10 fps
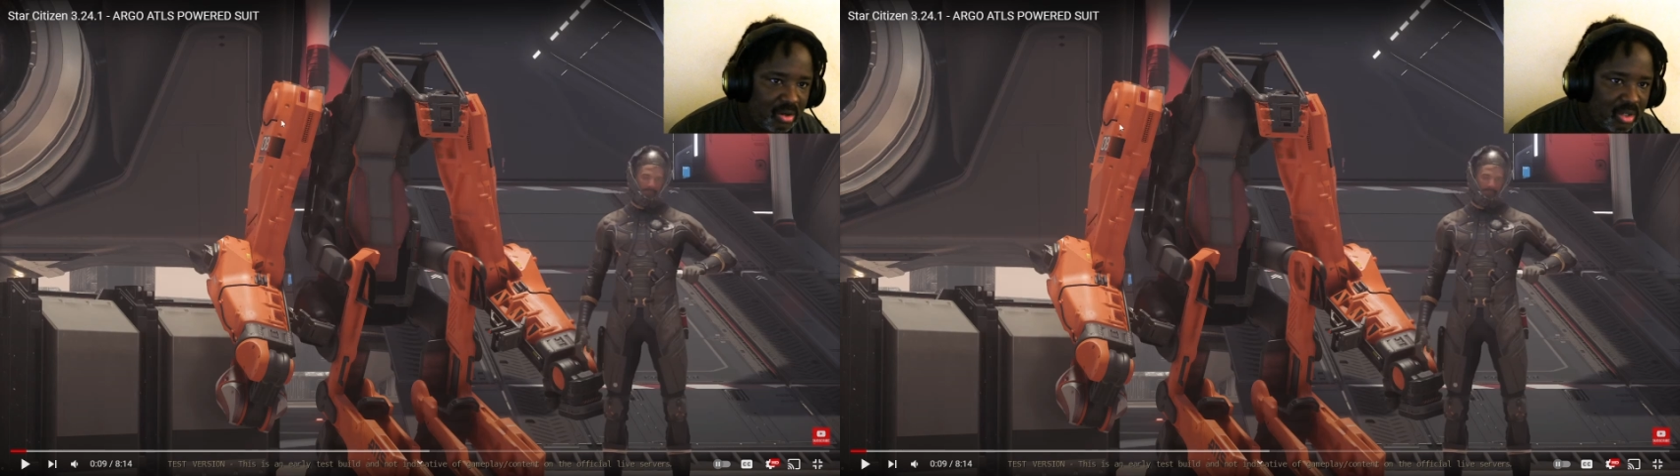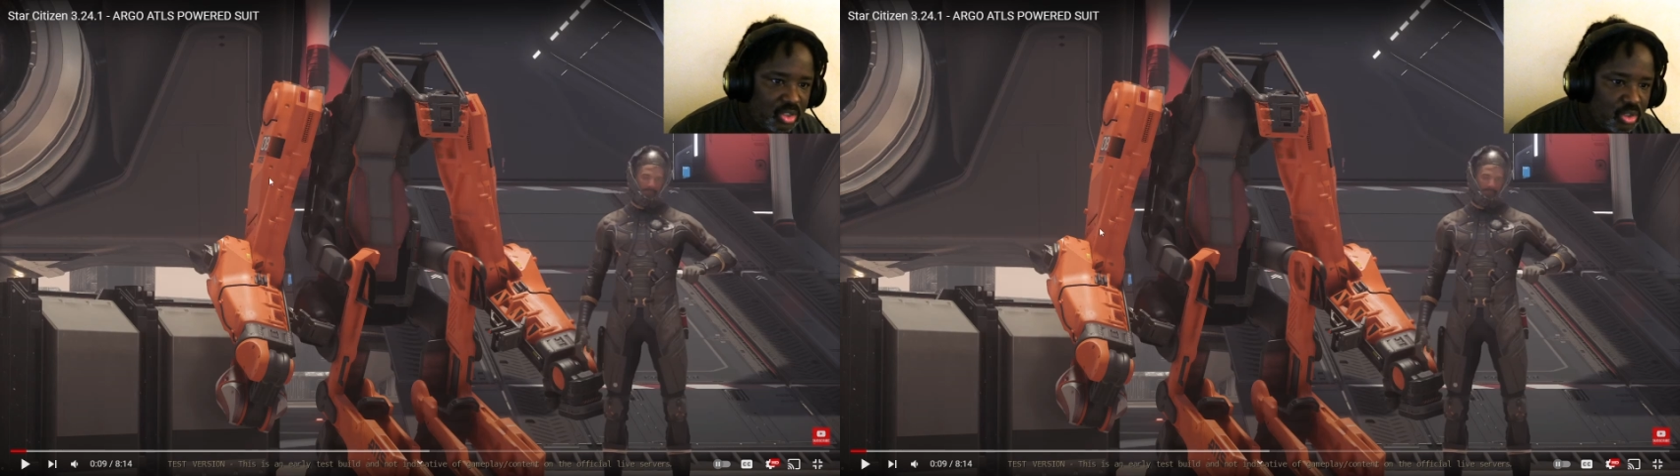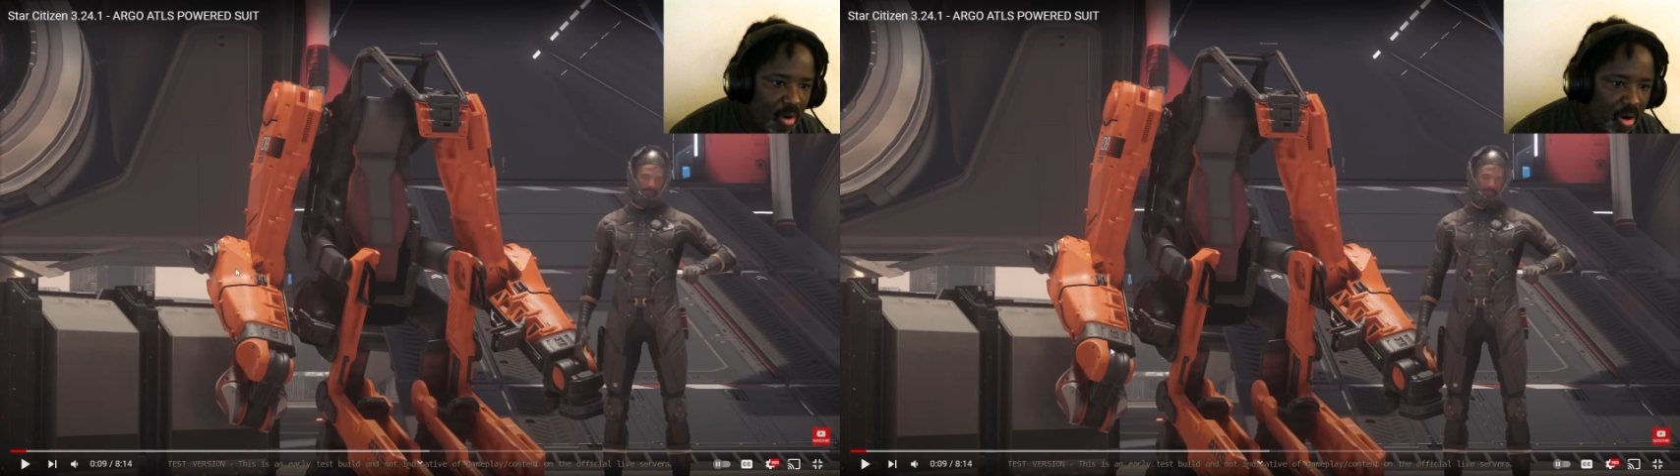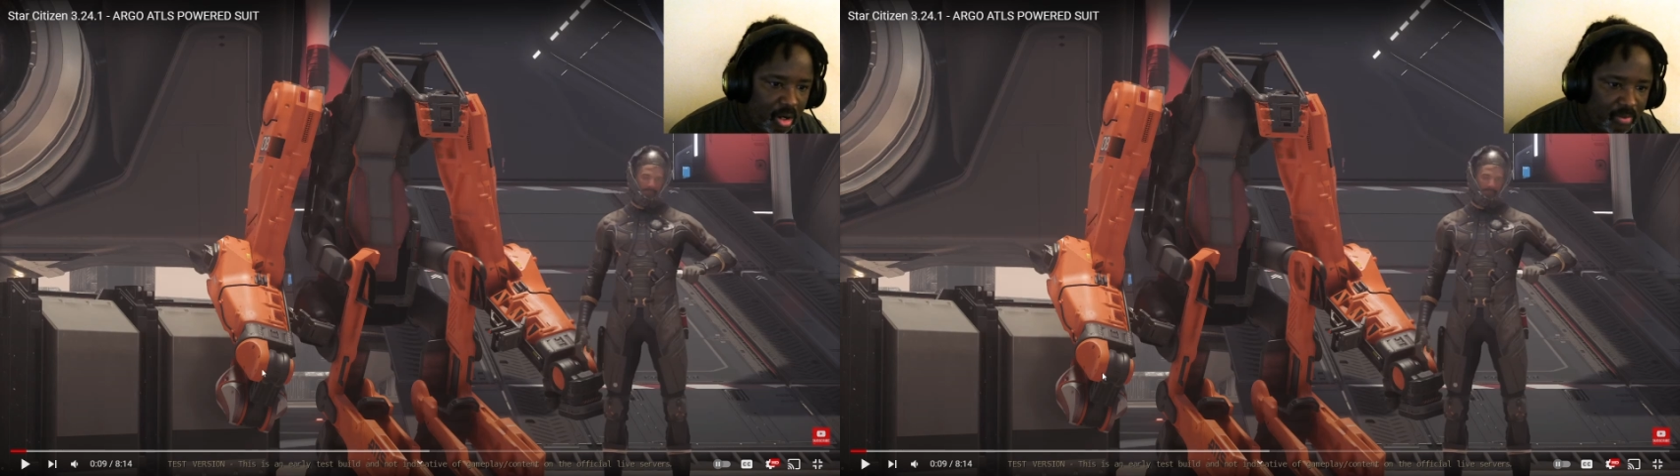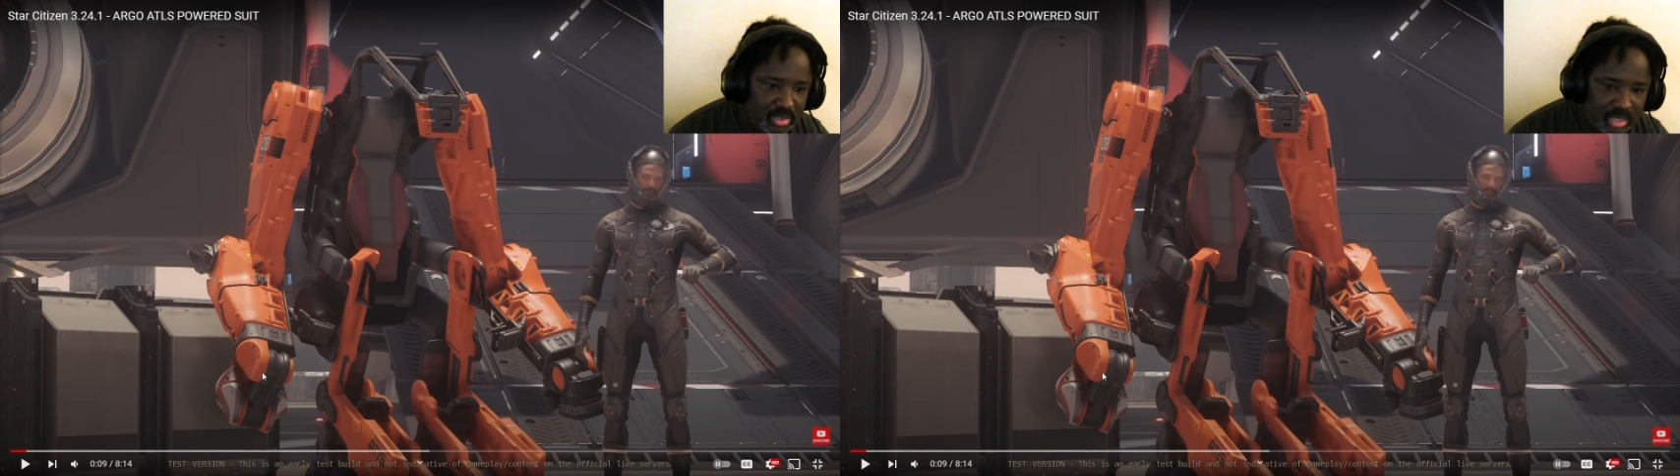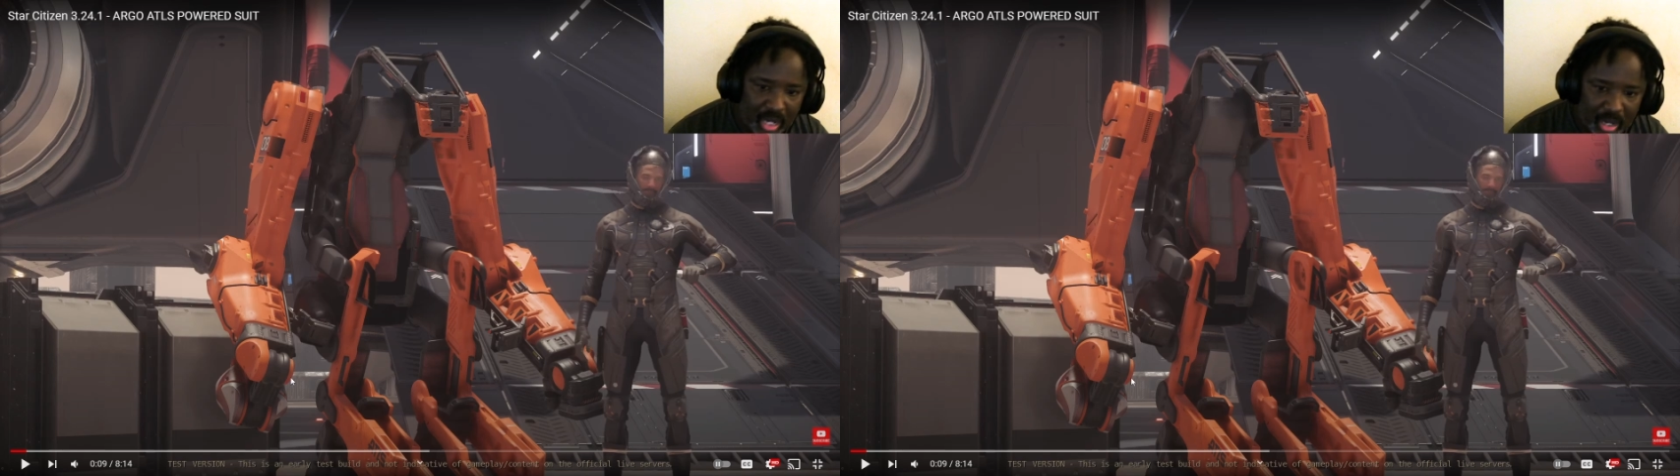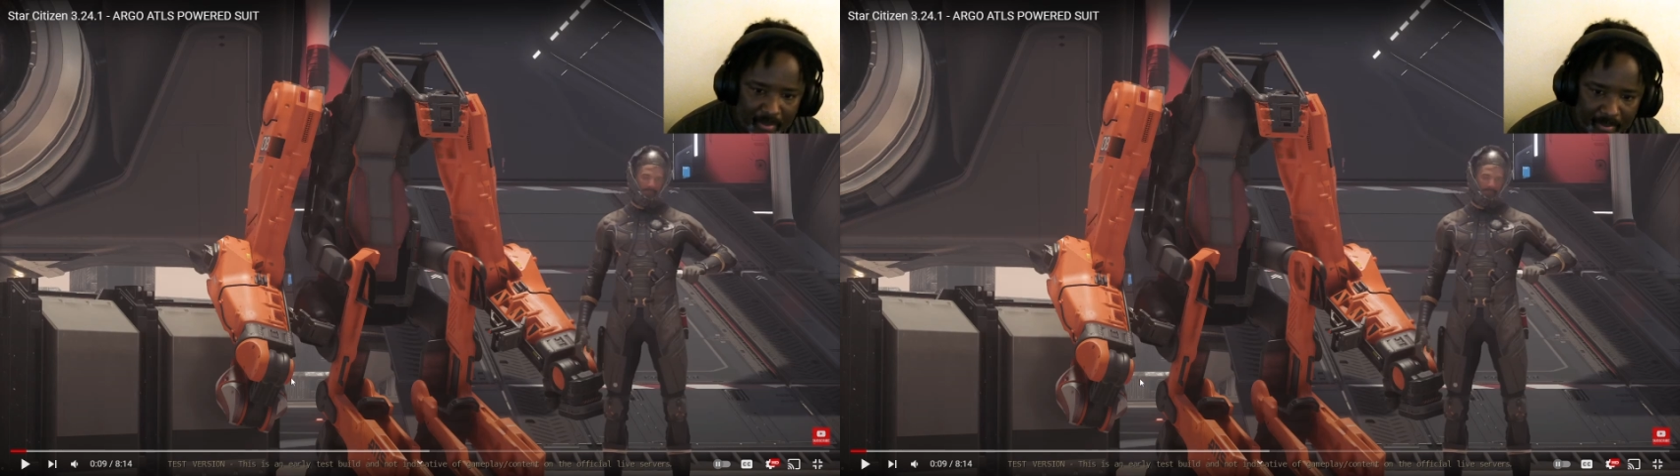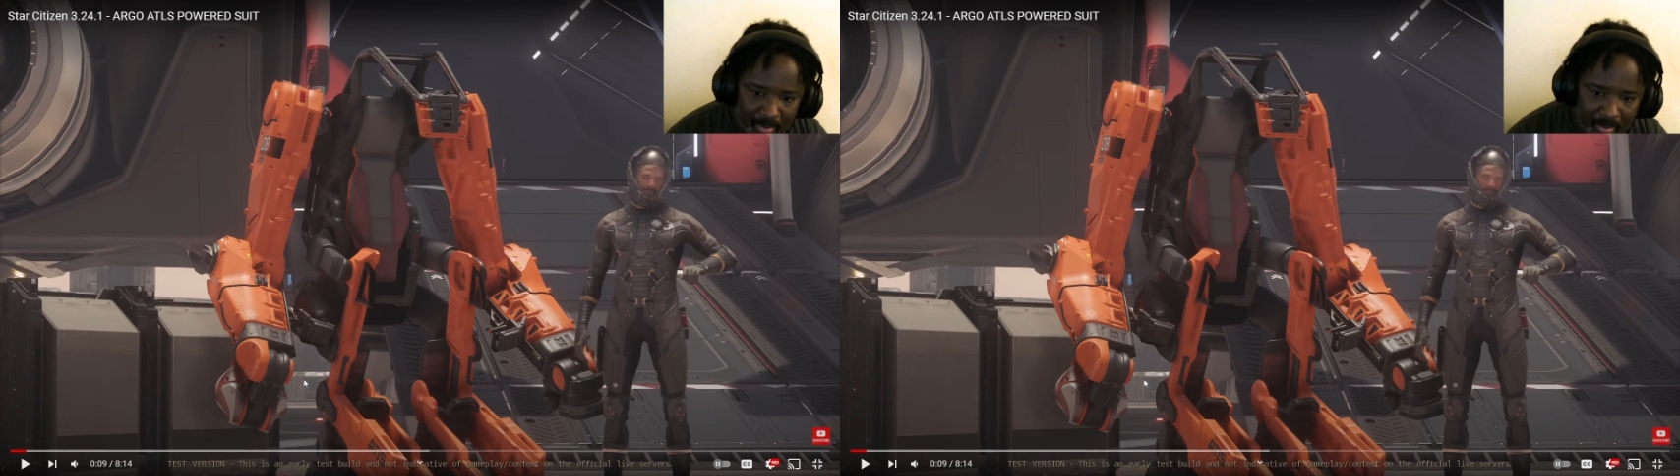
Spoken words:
the two arms. I'm